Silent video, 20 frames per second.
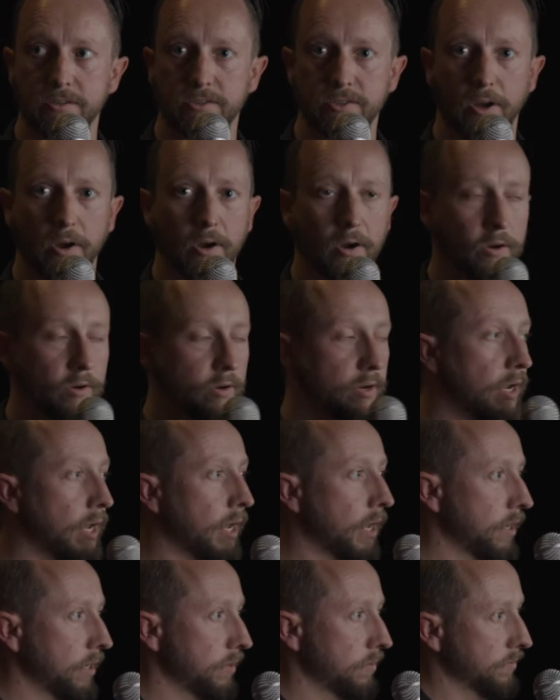So
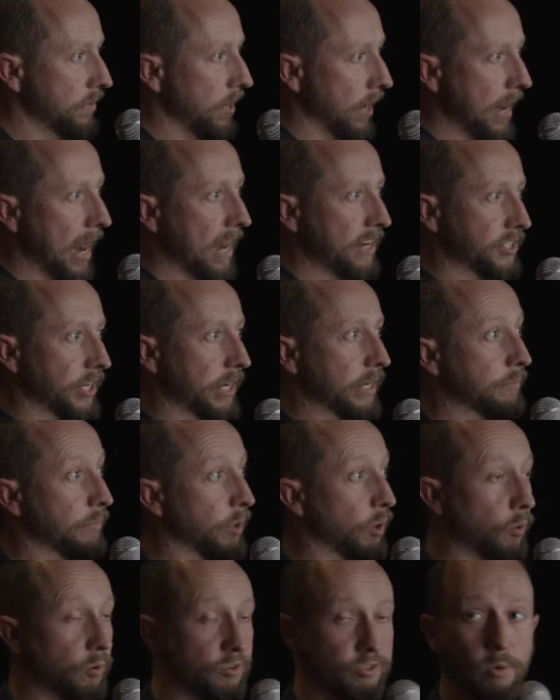an
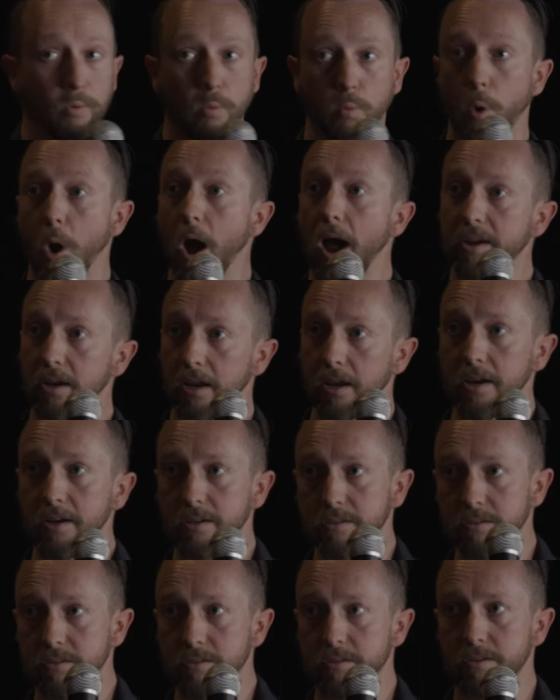18mm is a wider
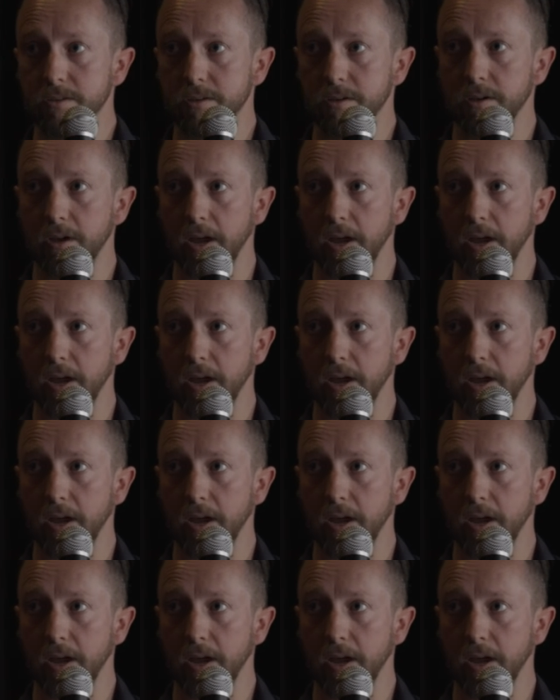lens,